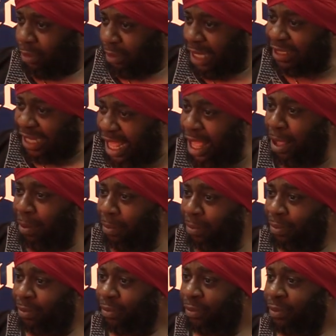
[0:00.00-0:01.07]
Islam?
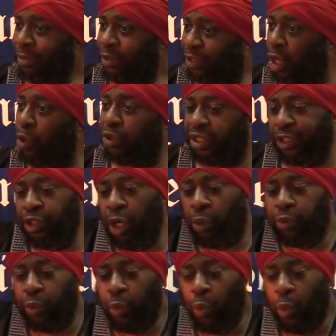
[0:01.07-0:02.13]
So,
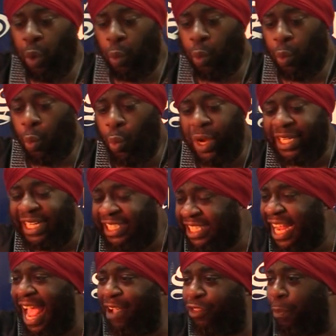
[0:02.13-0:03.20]
what did
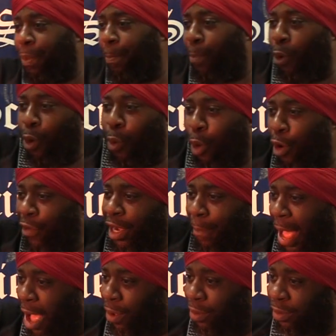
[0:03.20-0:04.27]
she have to be born worried
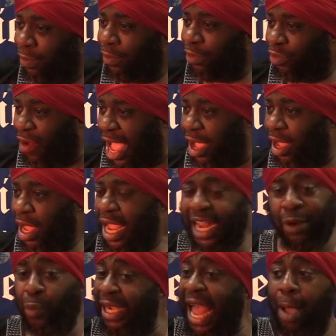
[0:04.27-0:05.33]
about, right?
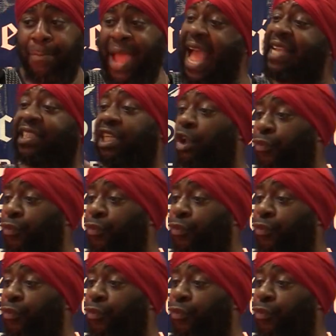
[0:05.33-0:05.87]
And we're not bashing